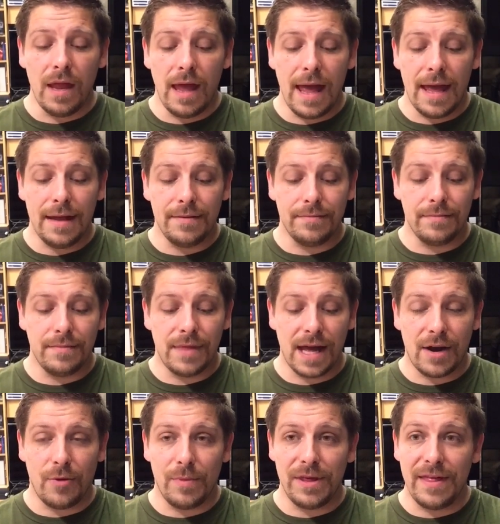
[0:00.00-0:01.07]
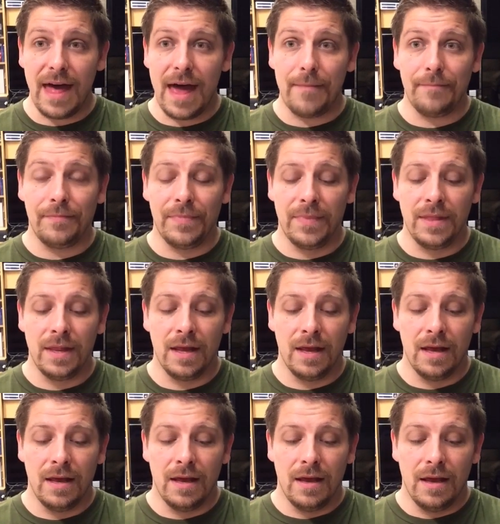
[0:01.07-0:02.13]
And that'll be that.
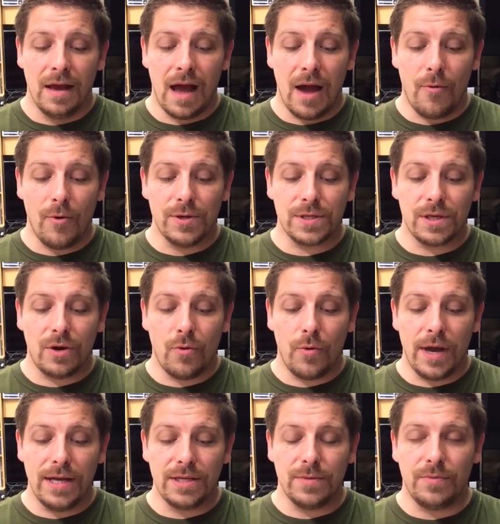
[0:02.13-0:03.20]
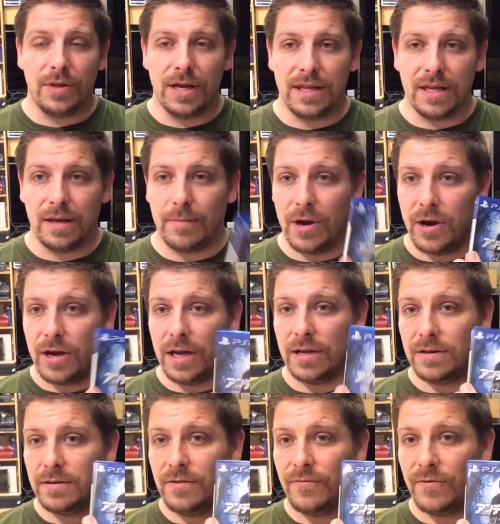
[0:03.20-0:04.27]
I was gonna wait to play the
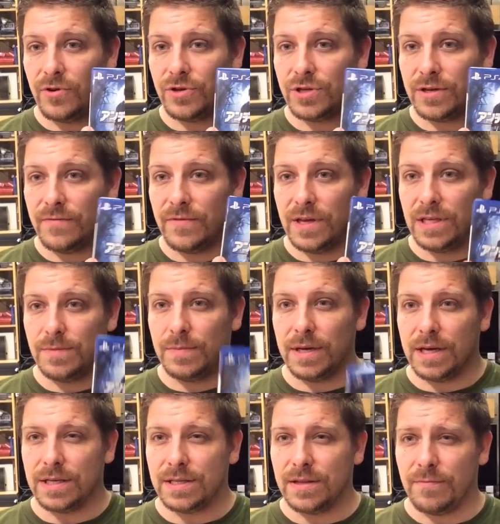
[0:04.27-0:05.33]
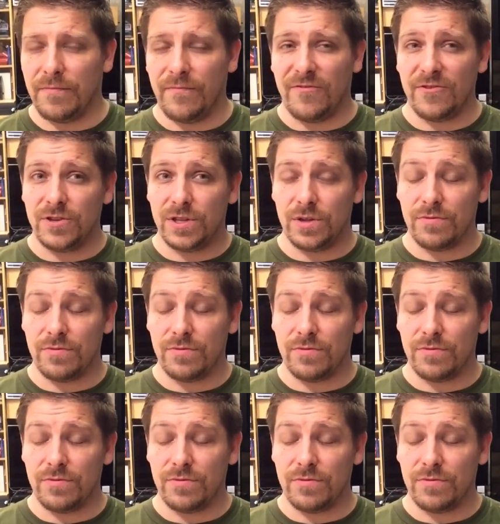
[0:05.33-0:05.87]
American version of this because the first